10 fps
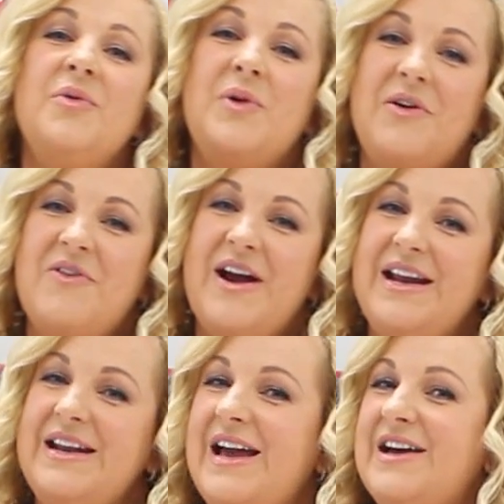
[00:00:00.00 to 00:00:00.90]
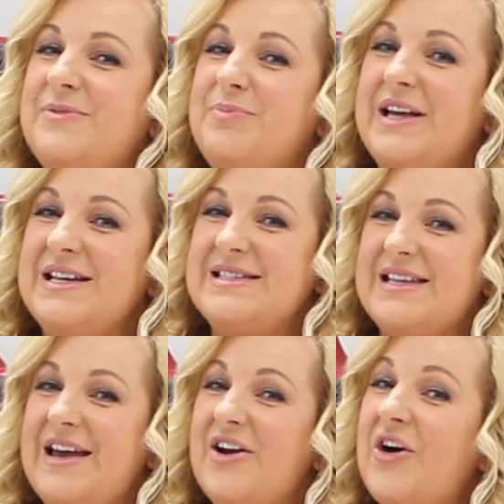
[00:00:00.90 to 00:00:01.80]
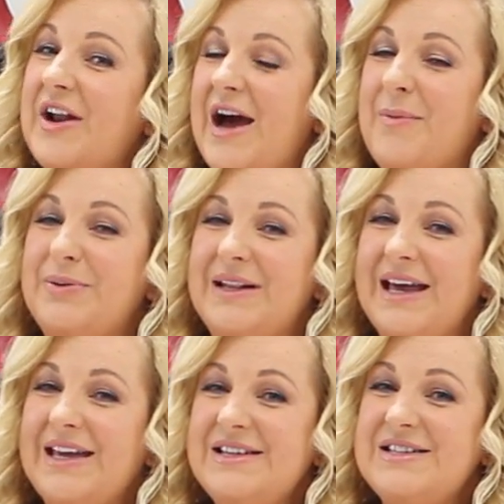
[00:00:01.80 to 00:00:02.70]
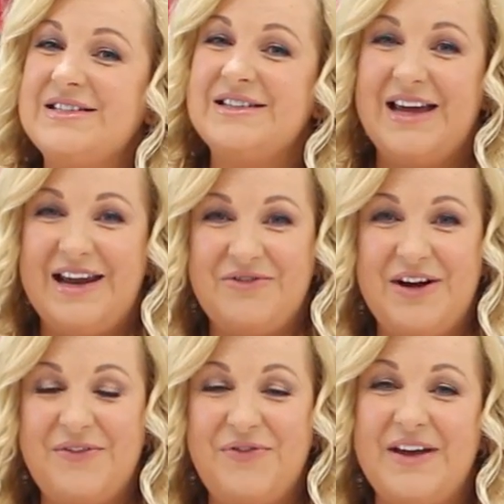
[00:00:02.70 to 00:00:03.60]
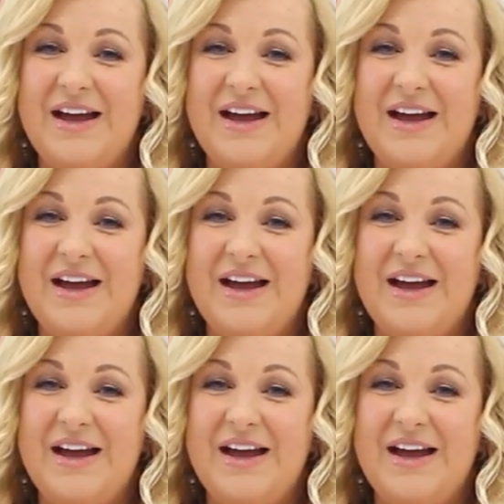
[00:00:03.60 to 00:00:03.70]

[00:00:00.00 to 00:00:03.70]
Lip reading: We're ready now to place that on our plate and ready for